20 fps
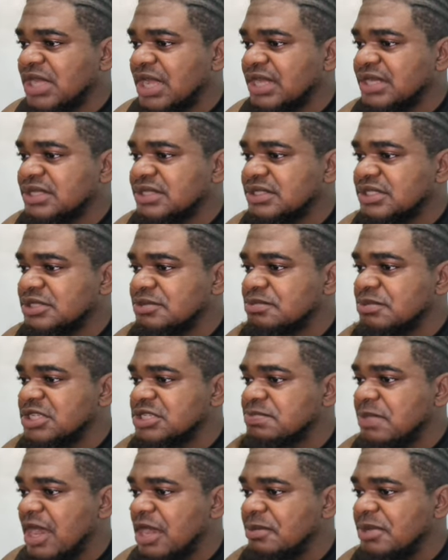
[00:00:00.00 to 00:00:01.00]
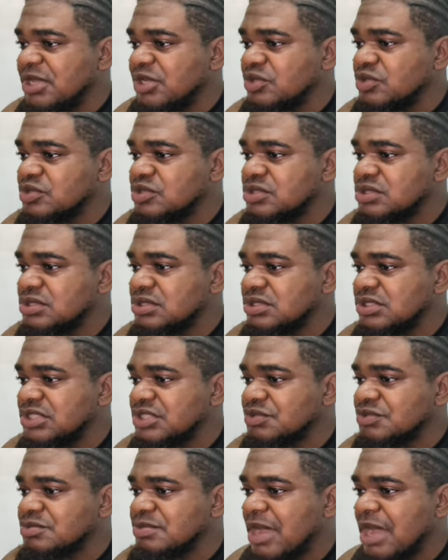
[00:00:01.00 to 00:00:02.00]
that. It missed Barbados.
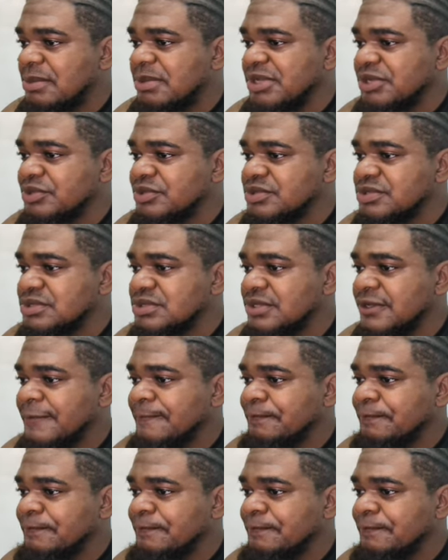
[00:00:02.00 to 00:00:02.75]
This was Barbados.